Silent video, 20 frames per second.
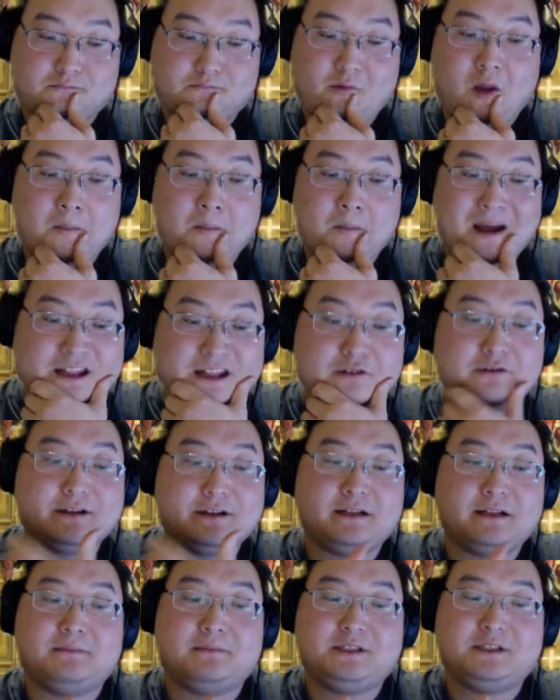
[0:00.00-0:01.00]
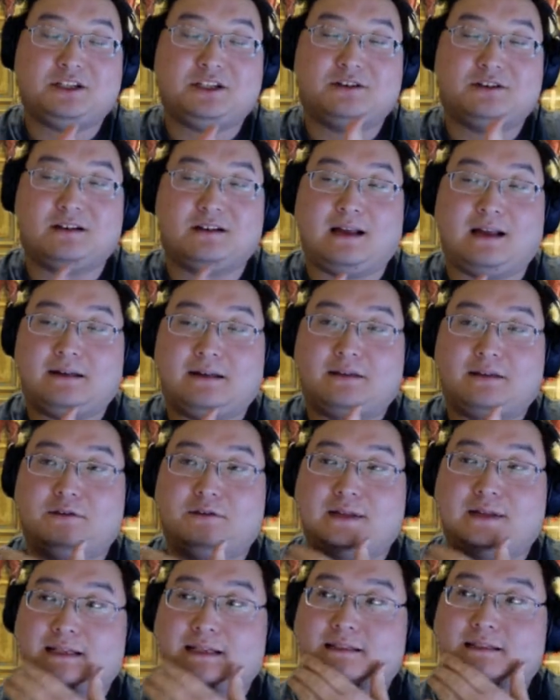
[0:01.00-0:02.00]
But I think really matured a lot through
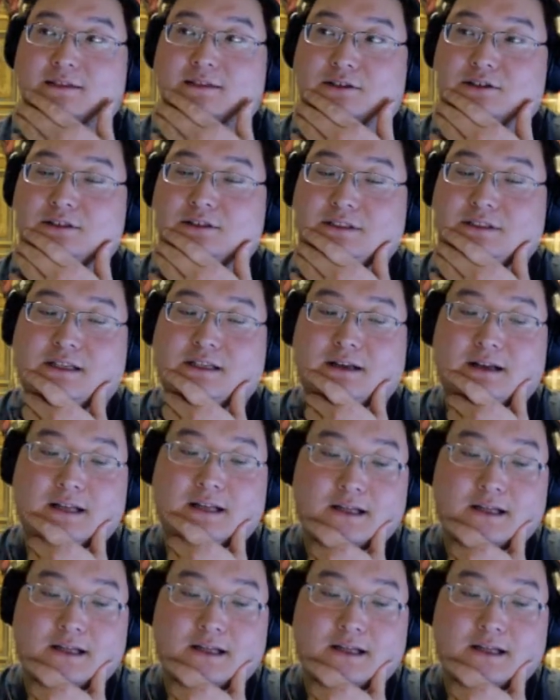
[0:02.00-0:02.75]
that search.